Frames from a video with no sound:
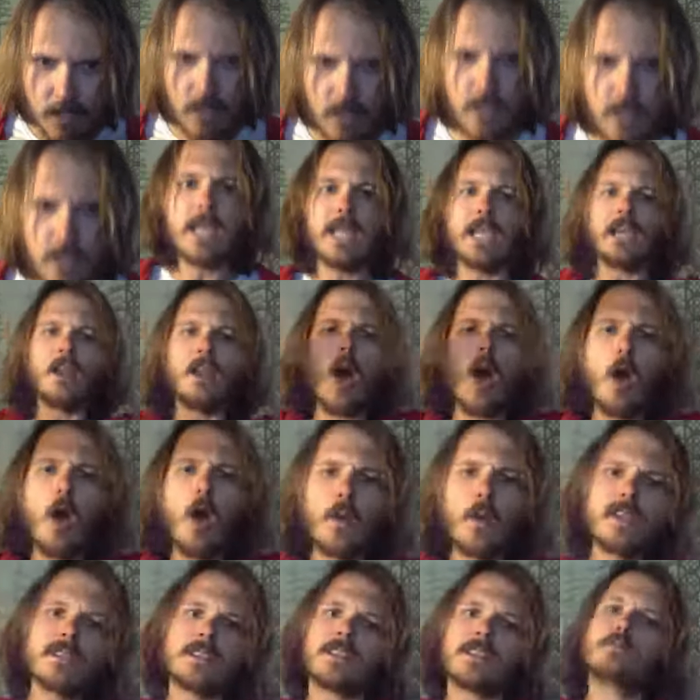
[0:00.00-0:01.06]
It
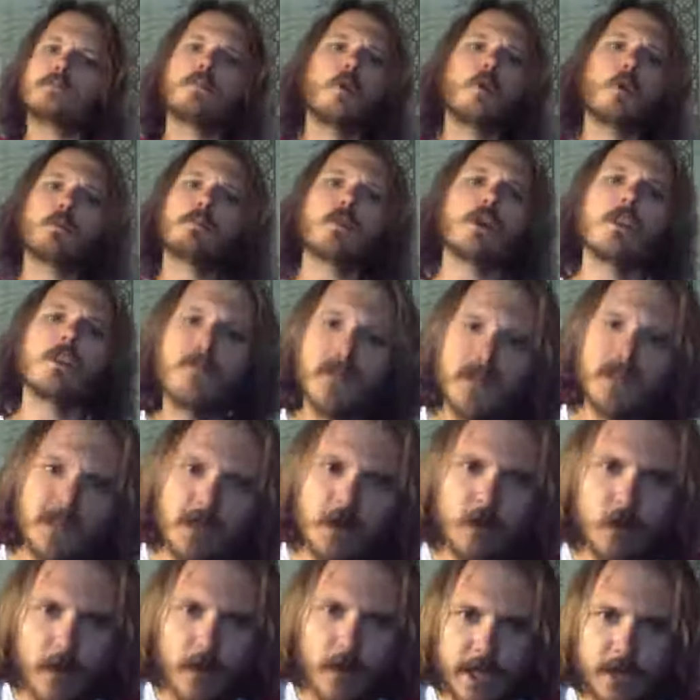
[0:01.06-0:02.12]
always is more perfect
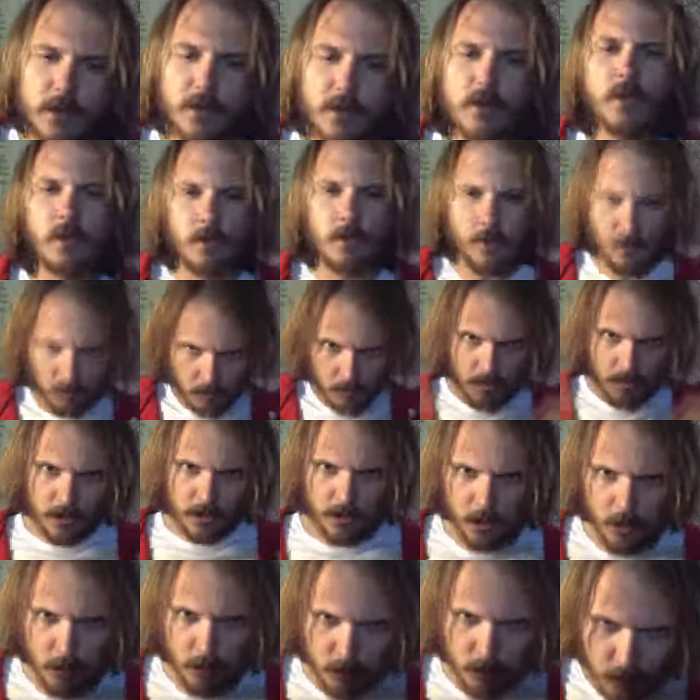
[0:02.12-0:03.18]
and greater than
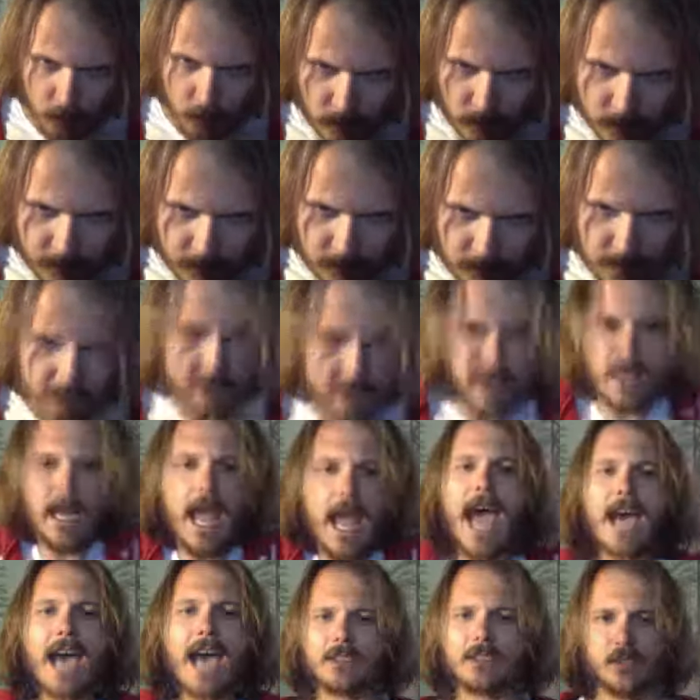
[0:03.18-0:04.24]
you. It
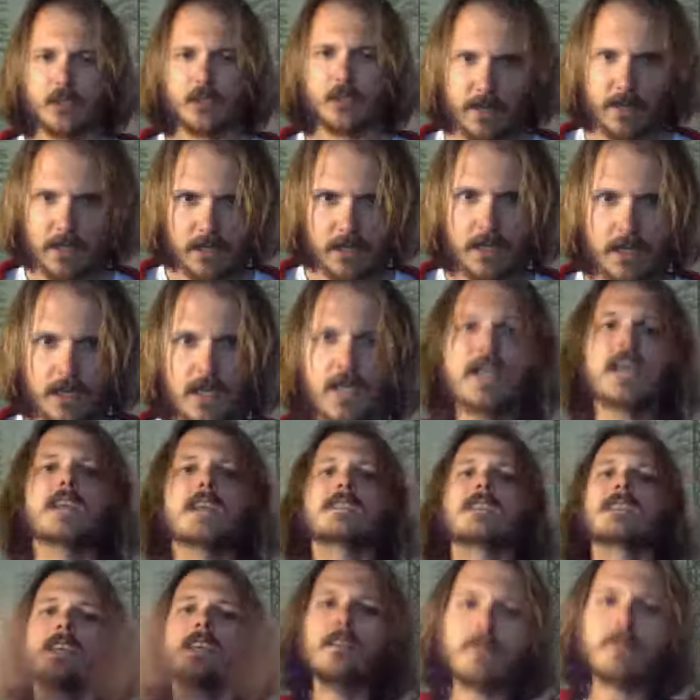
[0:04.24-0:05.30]
has to be, because
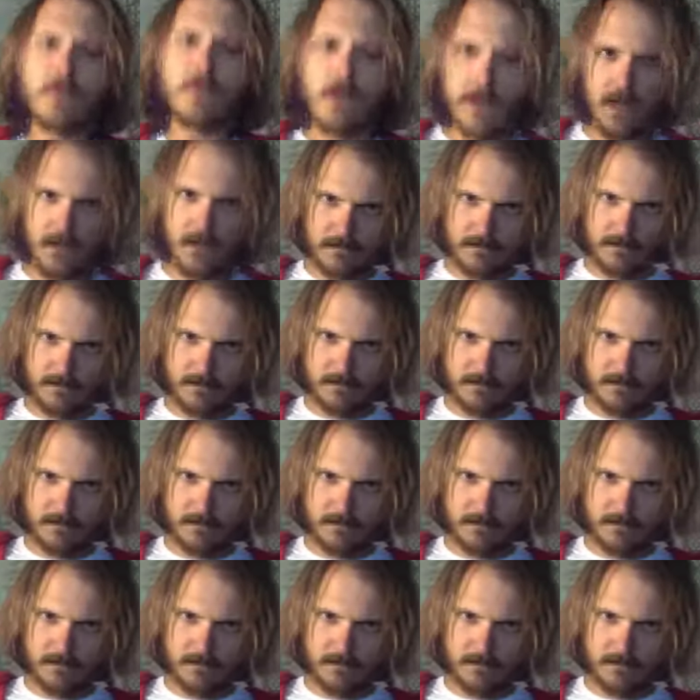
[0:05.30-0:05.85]
it's infinite.